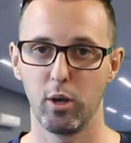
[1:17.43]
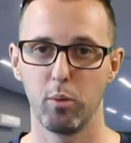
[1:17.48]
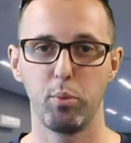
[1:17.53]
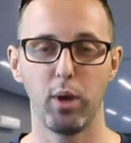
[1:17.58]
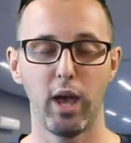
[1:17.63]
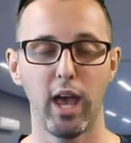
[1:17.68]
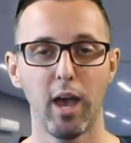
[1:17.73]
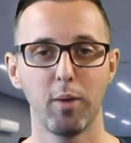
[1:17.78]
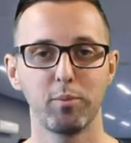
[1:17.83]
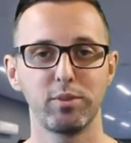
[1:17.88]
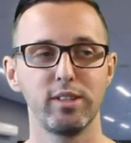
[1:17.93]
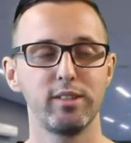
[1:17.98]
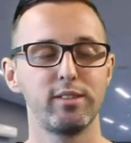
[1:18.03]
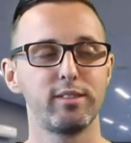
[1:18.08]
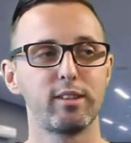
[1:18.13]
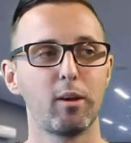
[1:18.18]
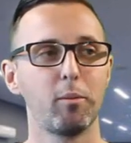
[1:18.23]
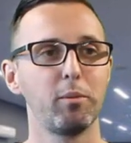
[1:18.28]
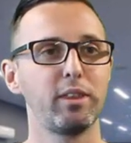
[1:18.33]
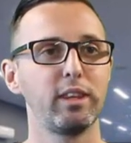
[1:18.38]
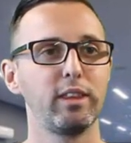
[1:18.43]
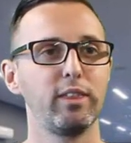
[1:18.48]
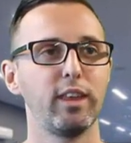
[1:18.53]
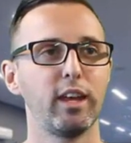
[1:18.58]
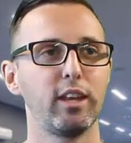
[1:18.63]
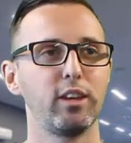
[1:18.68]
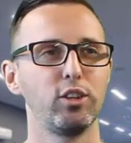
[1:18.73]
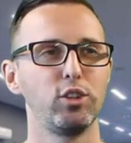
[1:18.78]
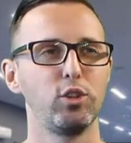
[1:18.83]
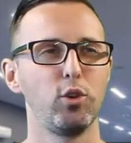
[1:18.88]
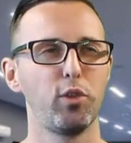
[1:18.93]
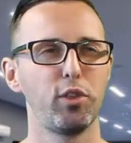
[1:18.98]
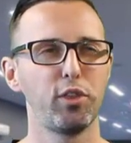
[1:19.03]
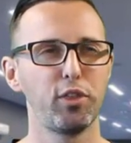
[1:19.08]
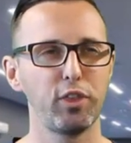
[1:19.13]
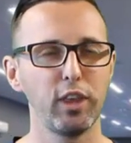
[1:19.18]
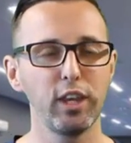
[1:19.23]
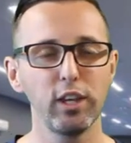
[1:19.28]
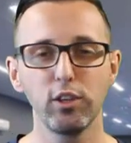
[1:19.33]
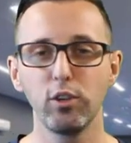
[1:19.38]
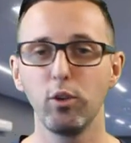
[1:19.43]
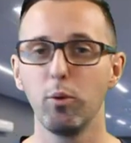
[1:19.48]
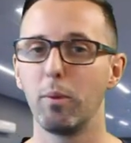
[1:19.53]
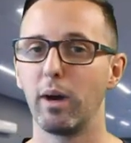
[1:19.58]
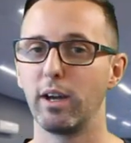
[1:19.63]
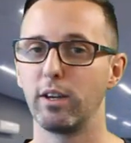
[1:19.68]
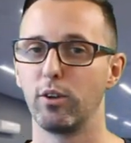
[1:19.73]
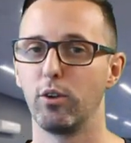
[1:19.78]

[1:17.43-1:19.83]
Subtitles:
Perhaps it's something that you think you might